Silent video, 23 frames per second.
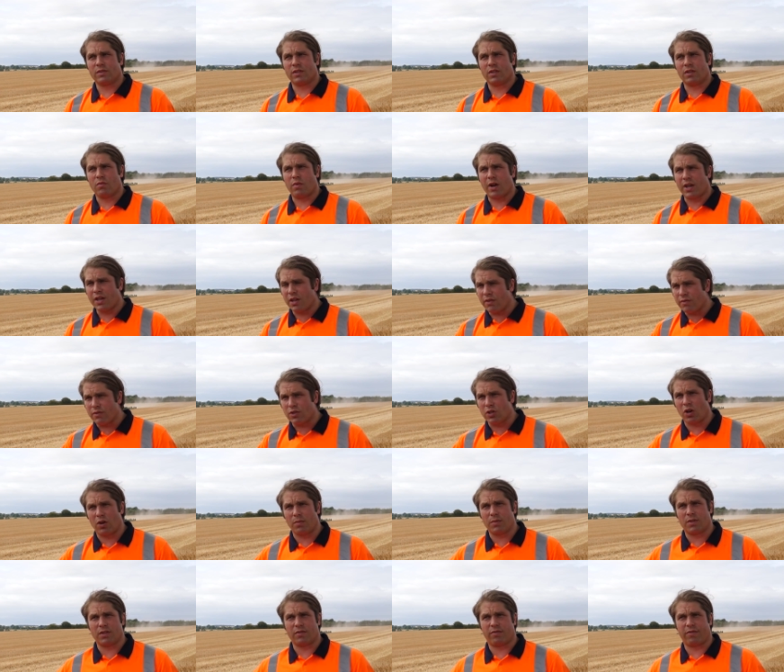when you've
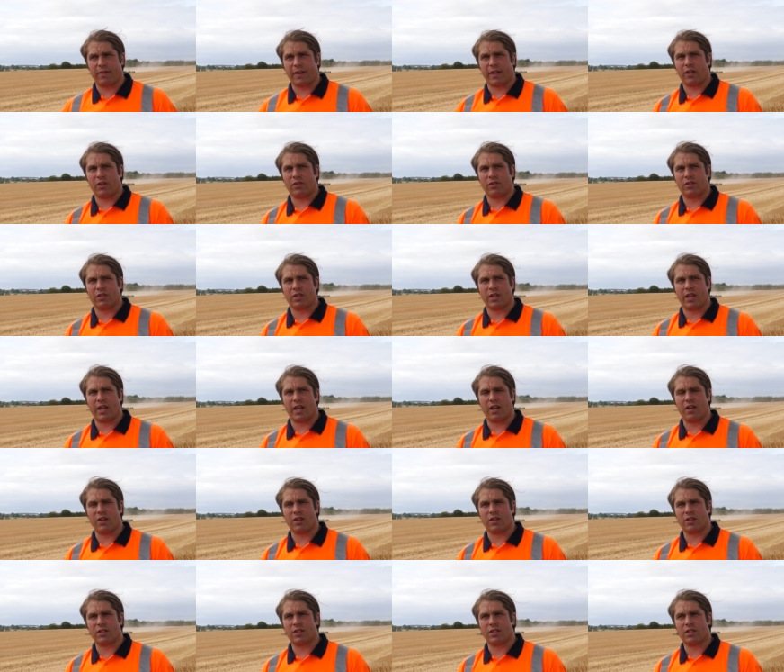topped a field, it
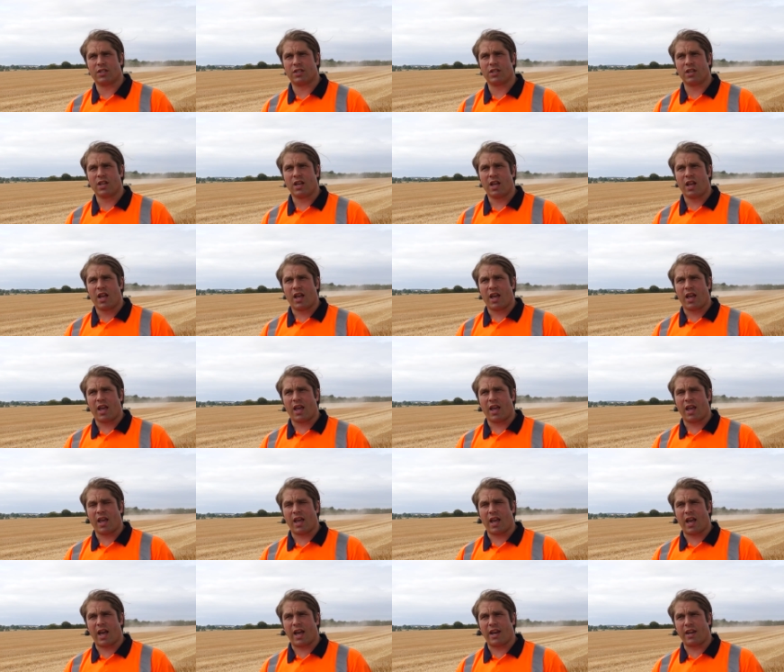looks,
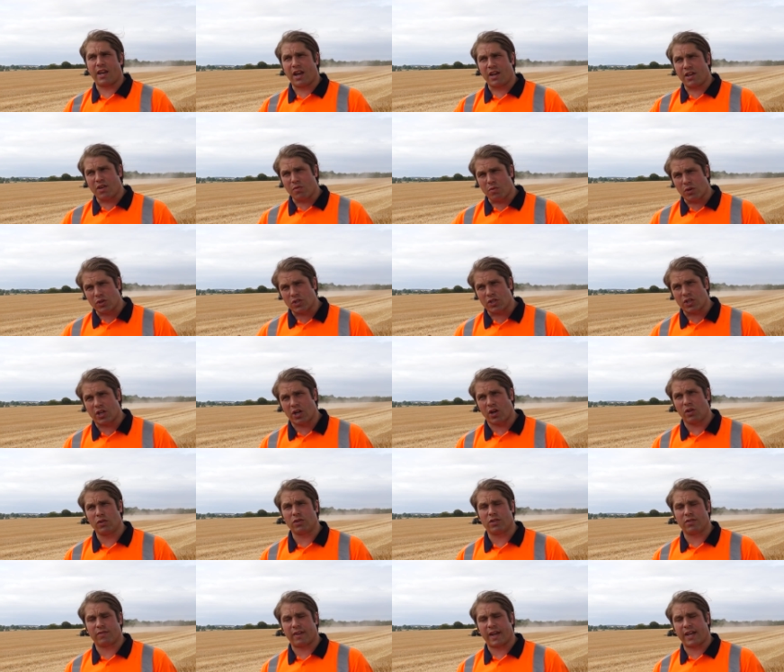and you want to
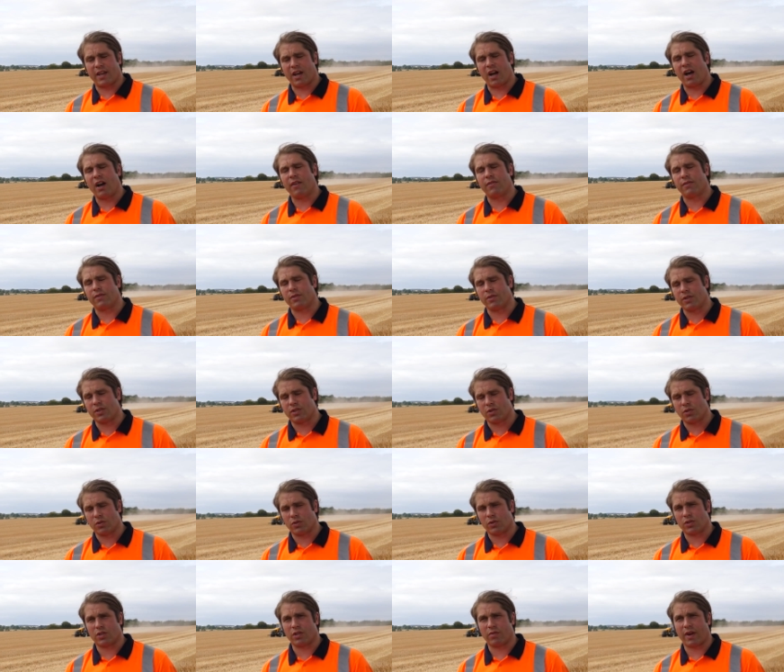cultivate afterwards,
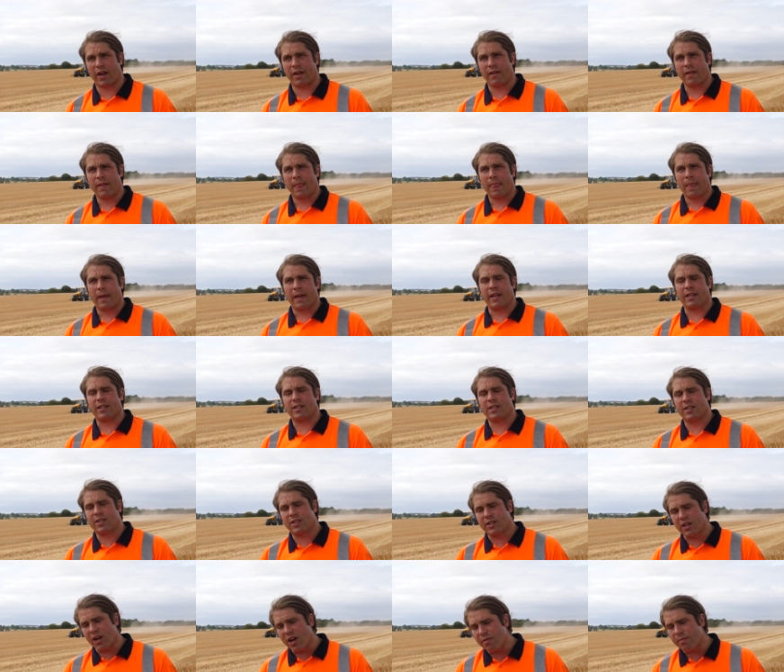oilseed rape, it's
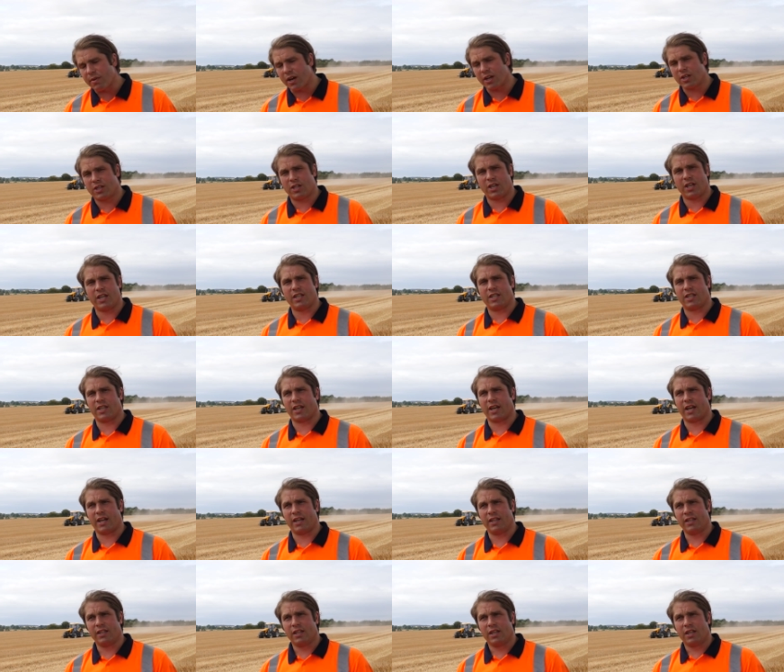so much
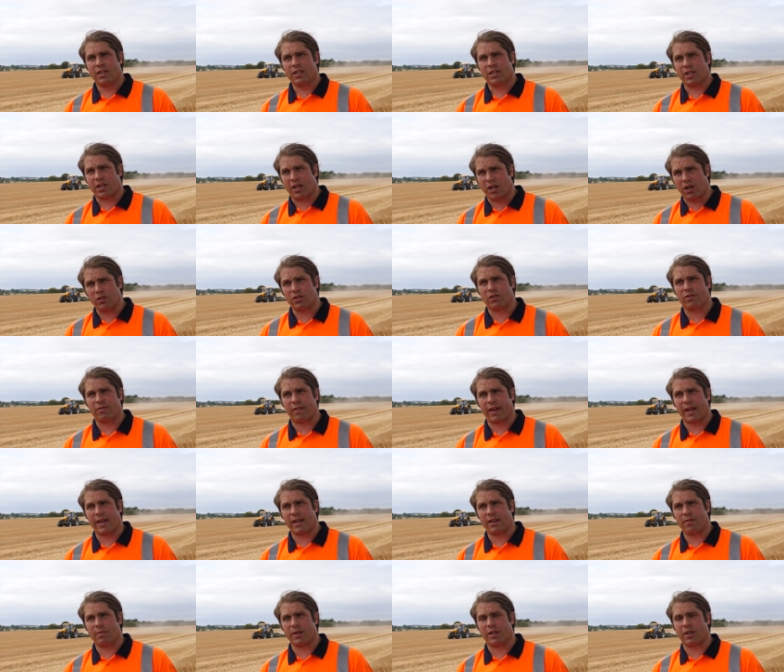easier to
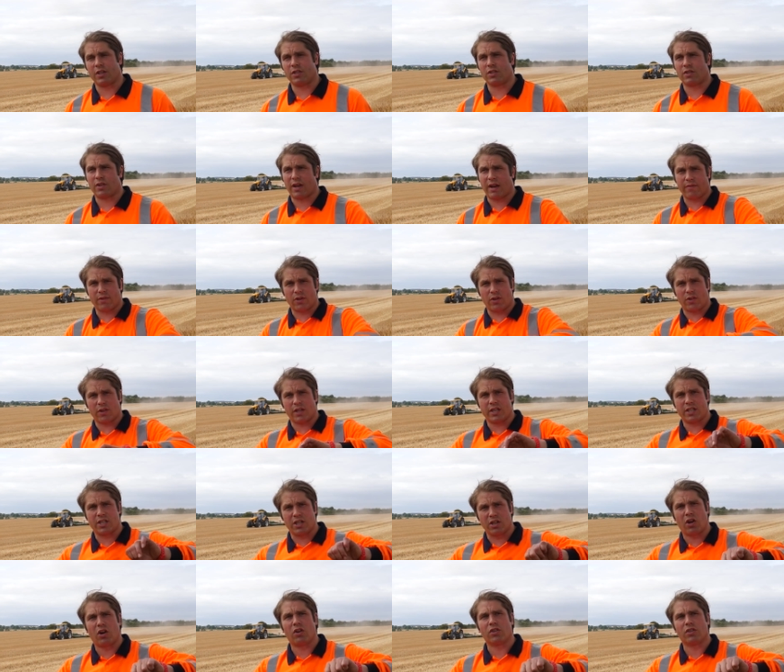cultivate because you haven't got these
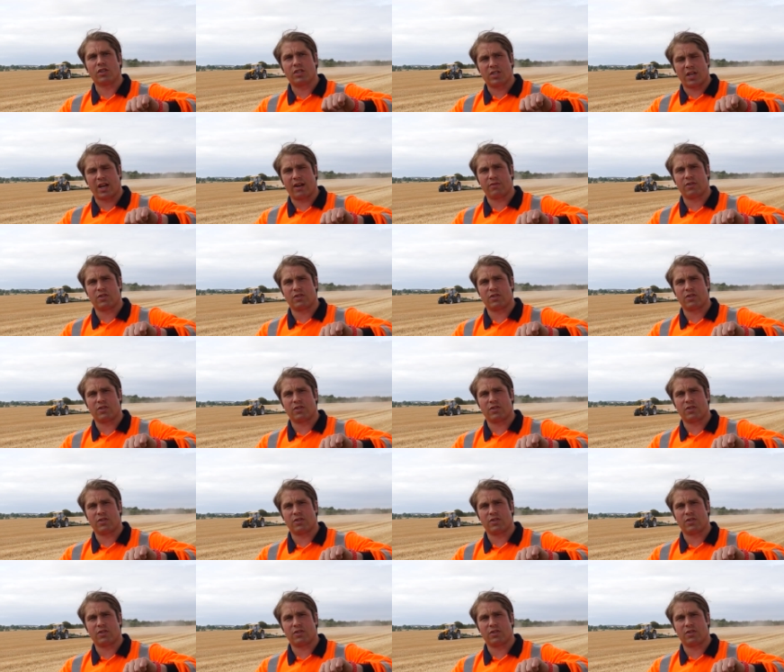long, tough